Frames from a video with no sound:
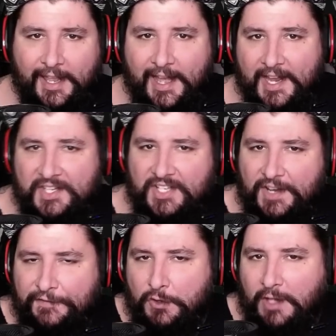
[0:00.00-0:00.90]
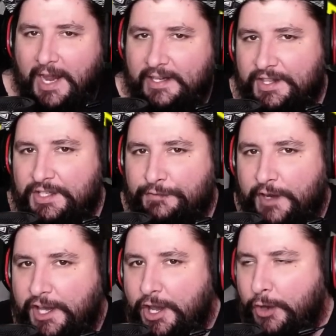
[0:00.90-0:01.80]
Hey guys, if you liked
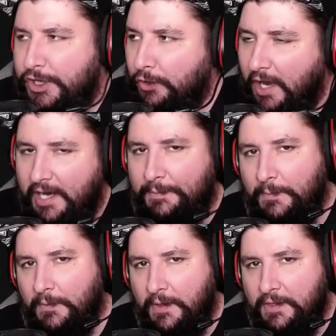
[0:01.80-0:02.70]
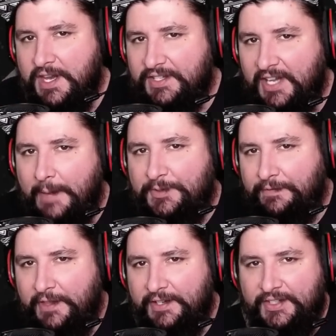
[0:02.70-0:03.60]
this video and you like these
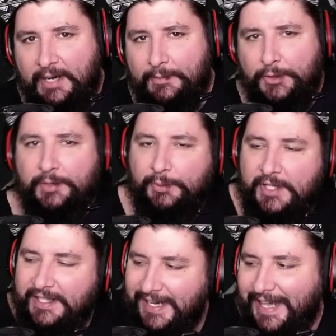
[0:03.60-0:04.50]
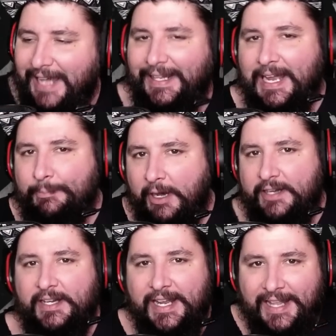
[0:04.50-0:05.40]
types of things that I'm doing, please hit that
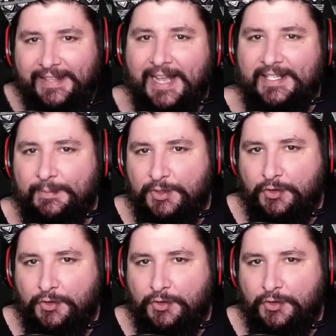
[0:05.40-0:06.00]
like button, hit that